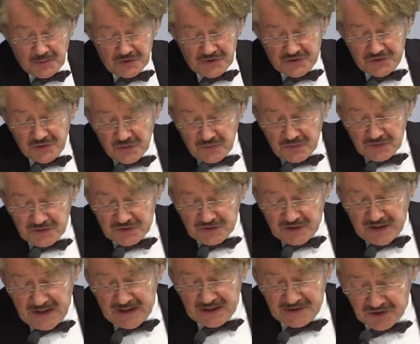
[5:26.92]
It was
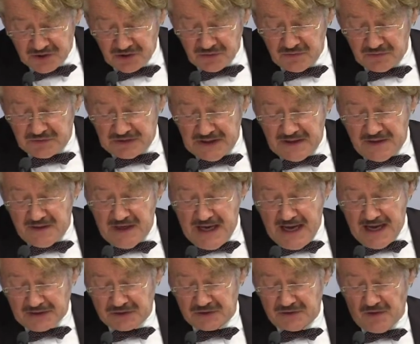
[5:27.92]
issued in
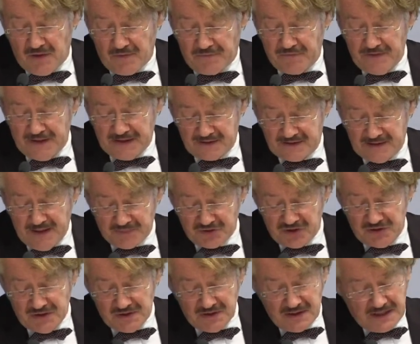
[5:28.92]
the act of
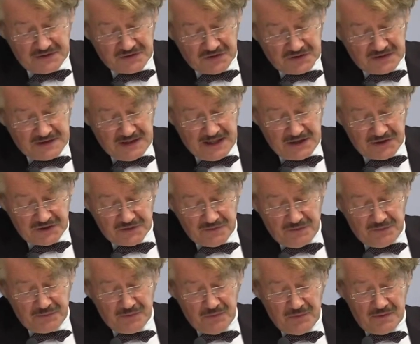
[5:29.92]
exceptional
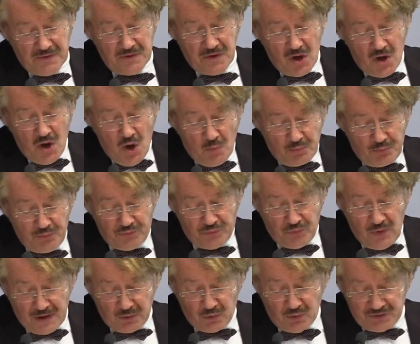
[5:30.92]
legislation through the
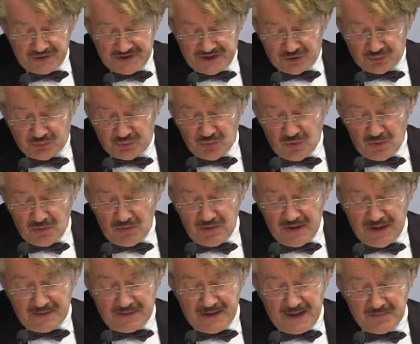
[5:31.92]
pouvoir
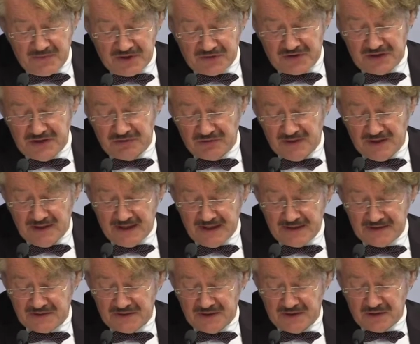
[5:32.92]
constituant and then
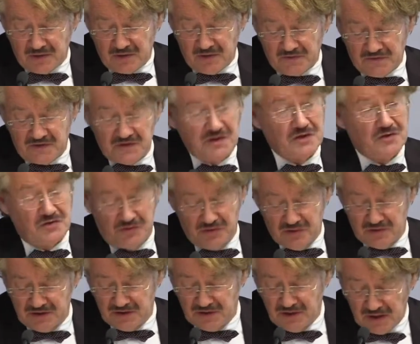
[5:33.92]
materialized in a
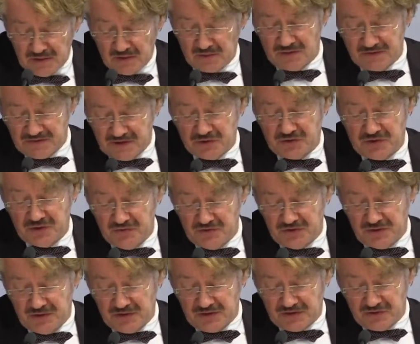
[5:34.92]

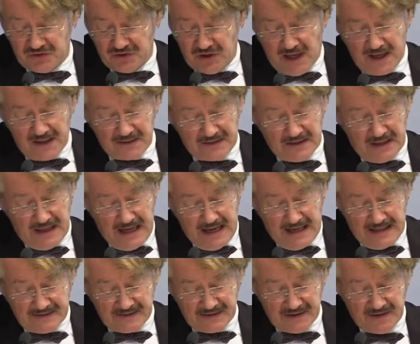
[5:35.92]
constitutional charter
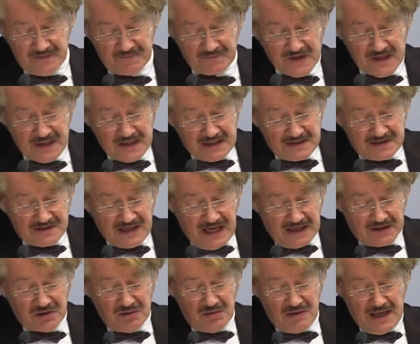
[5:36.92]
as a
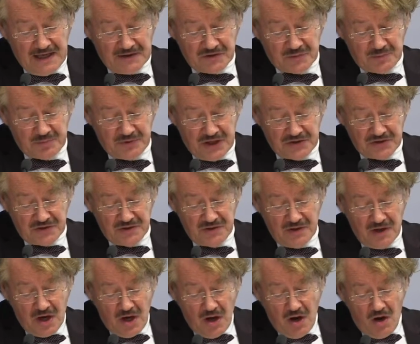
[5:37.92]
secular
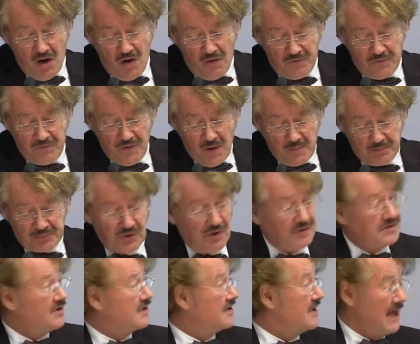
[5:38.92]
expression of
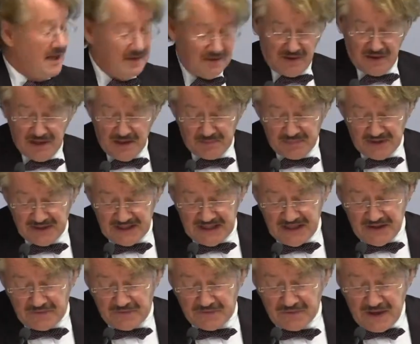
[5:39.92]
Protestant
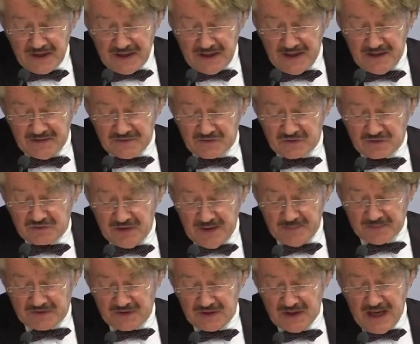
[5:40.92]
belief in
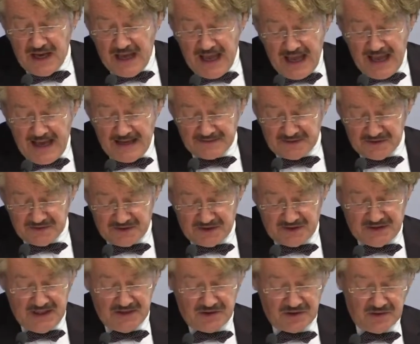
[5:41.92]
script, as
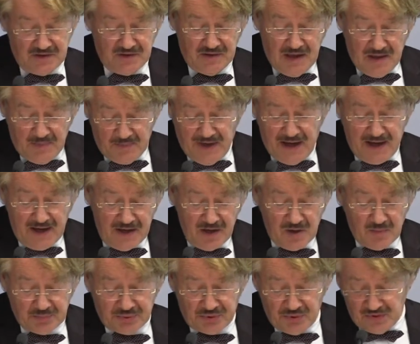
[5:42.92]
stated by
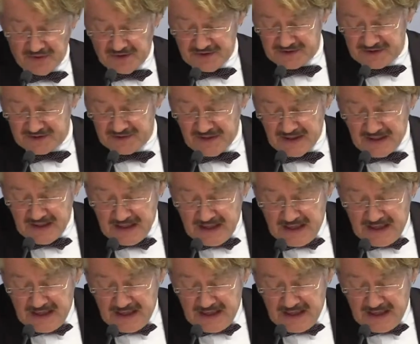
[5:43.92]
Preuss.